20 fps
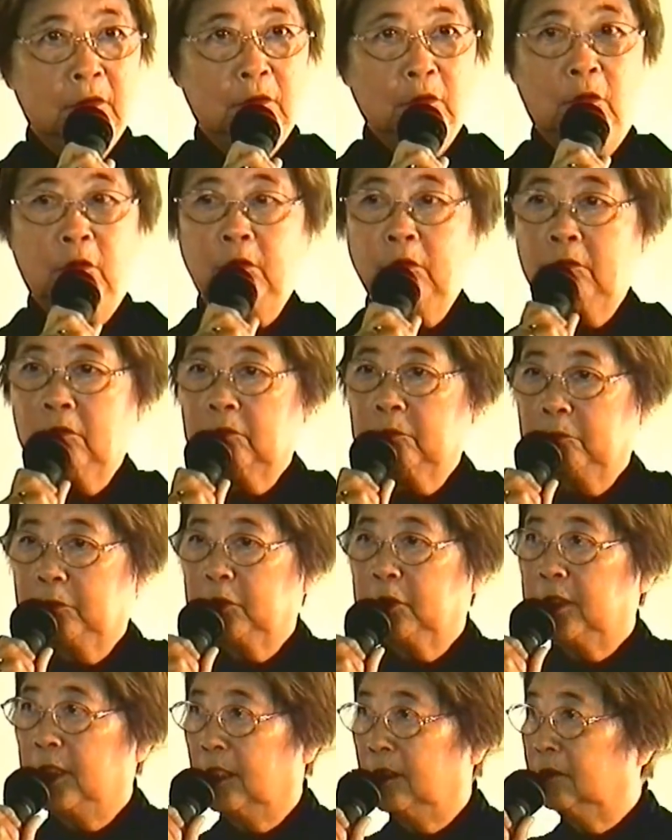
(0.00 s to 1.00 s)
So
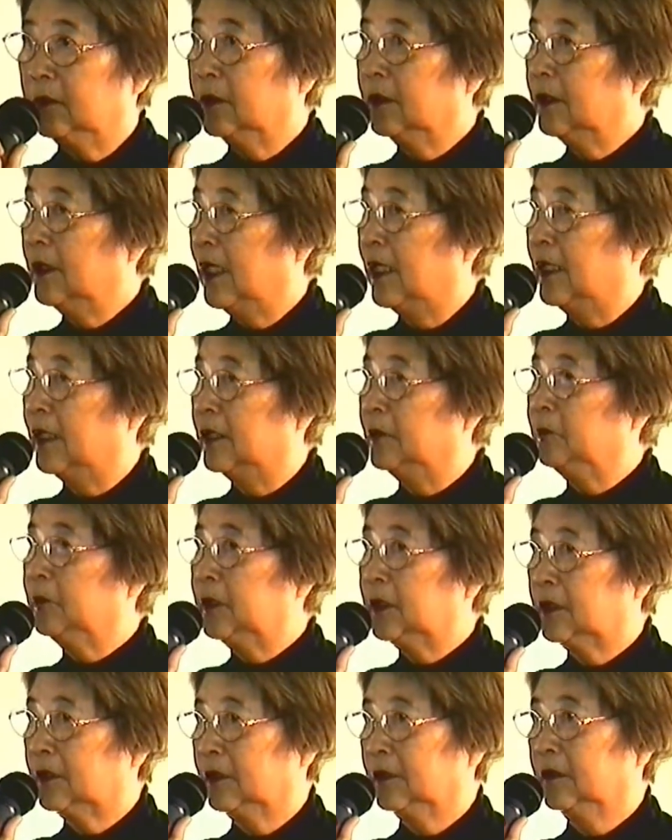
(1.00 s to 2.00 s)
put down
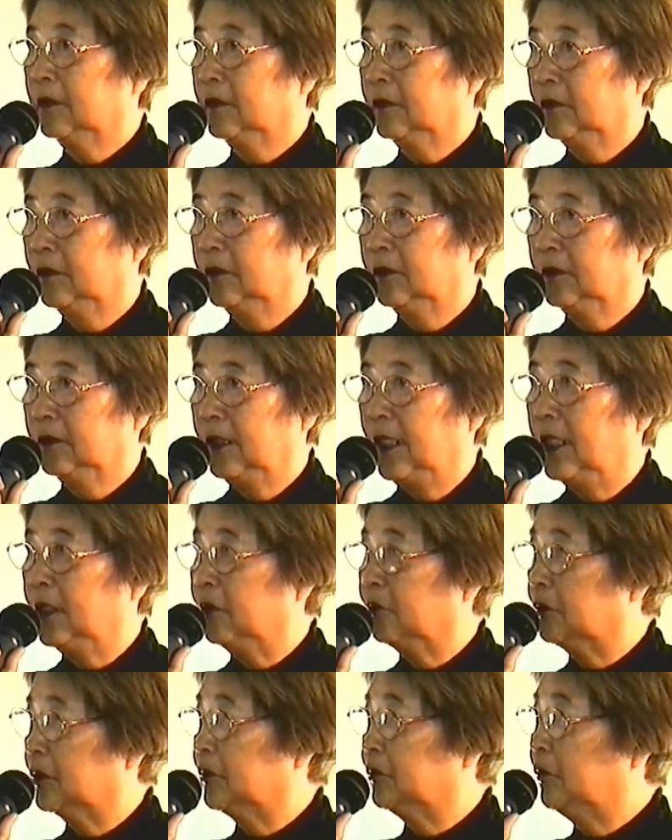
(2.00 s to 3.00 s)
arms,
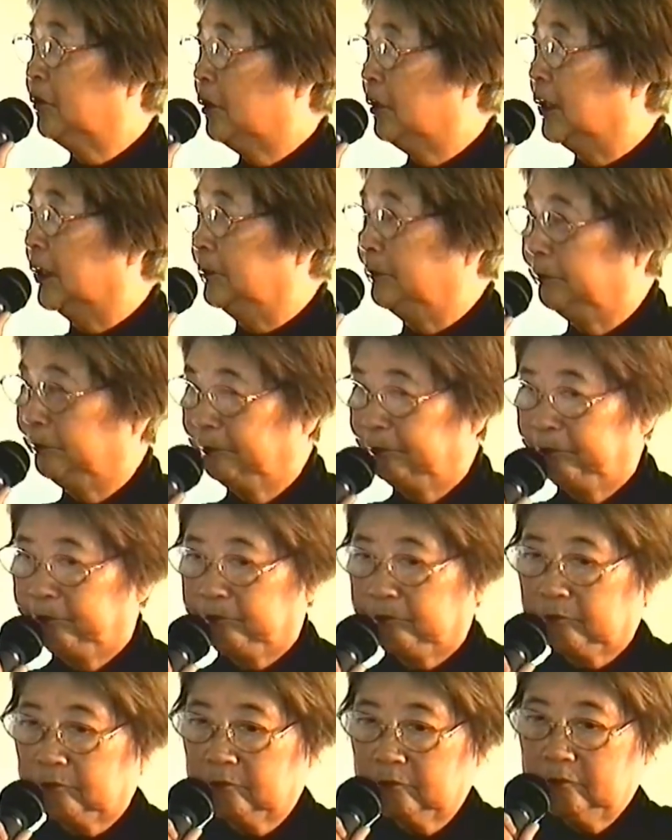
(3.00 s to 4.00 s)
end of the
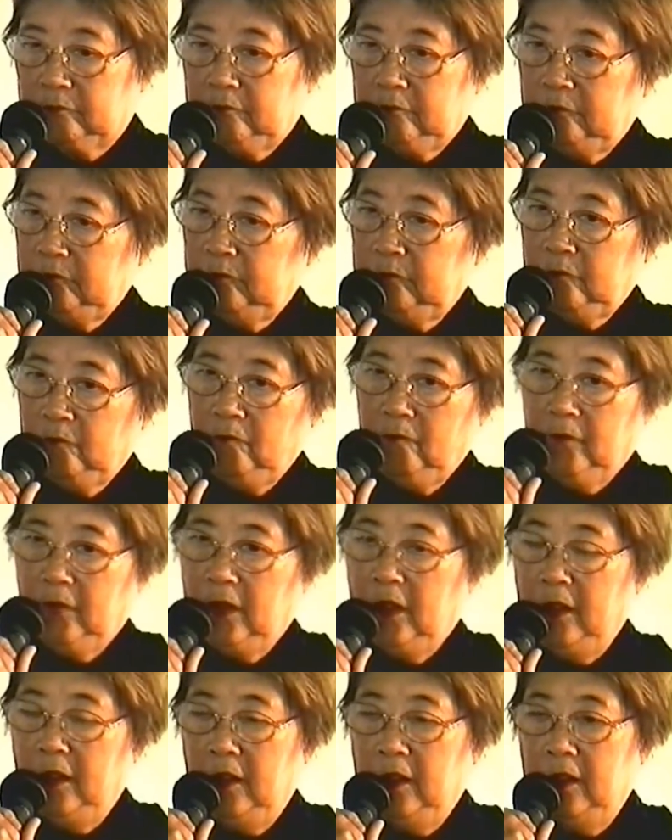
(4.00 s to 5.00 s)

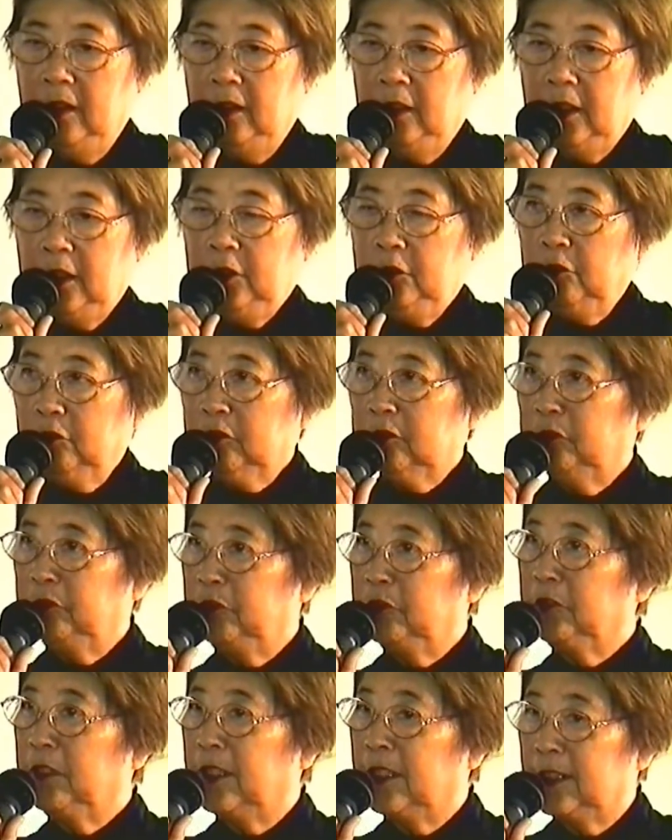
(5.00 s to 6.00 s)
war. It took
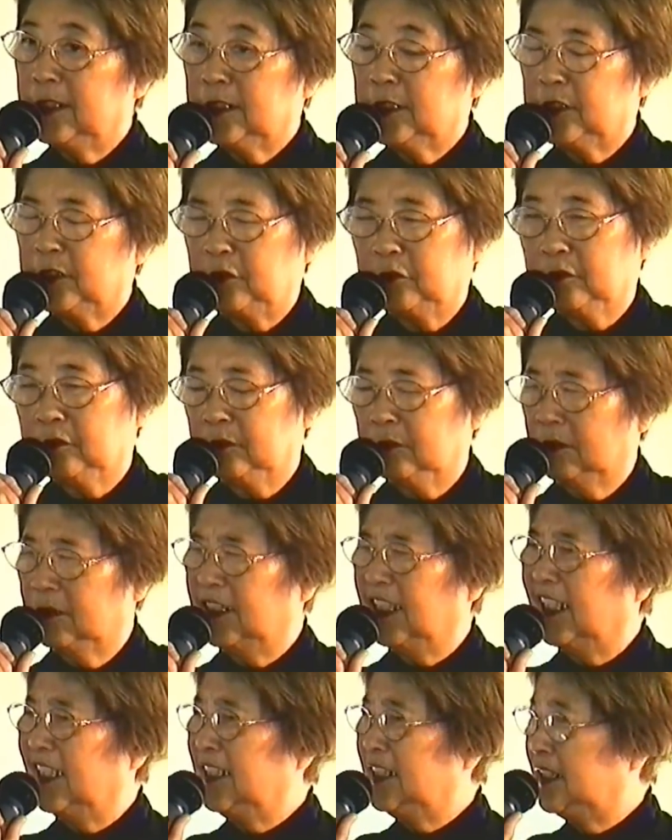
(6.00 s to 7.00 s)
few days to
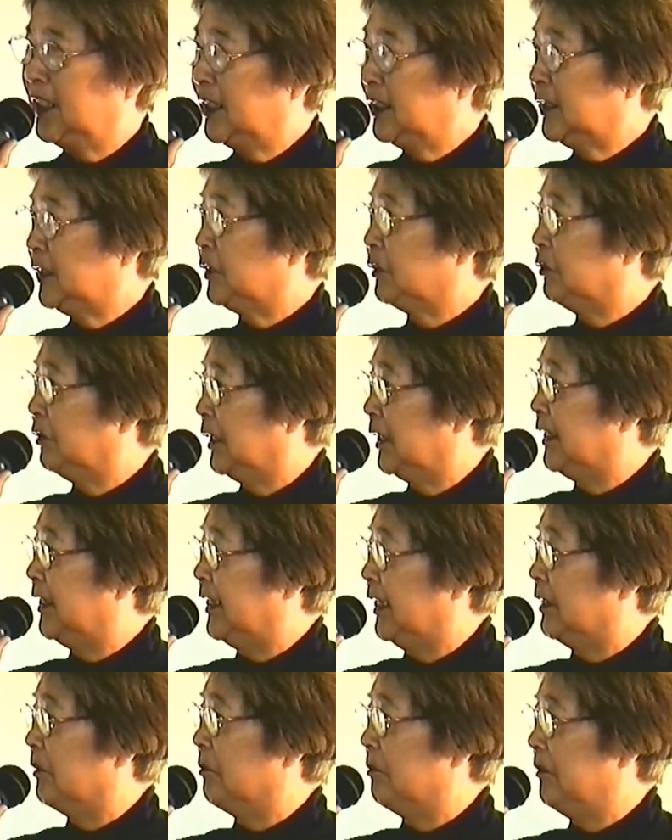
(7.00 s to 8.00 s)
digest
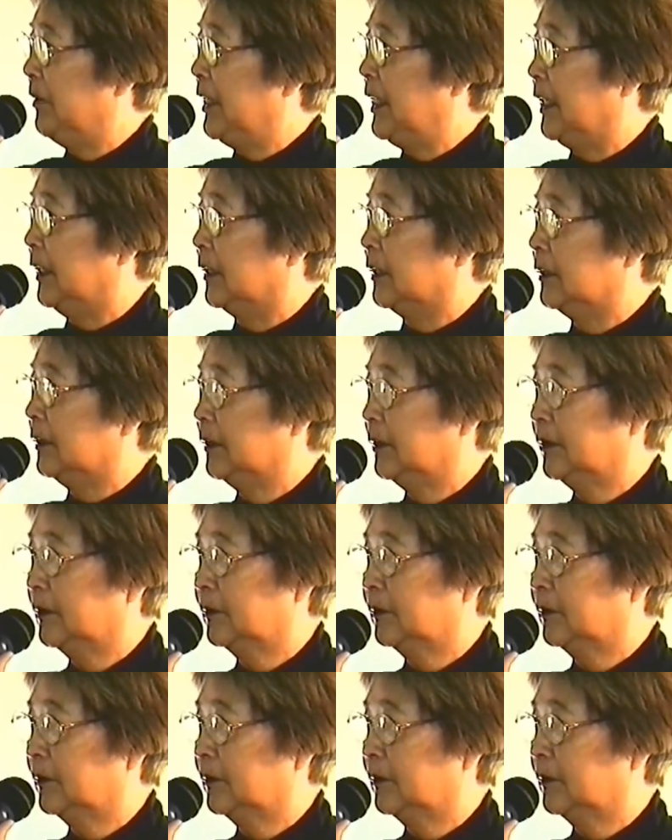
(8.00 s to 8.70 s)
what that meant.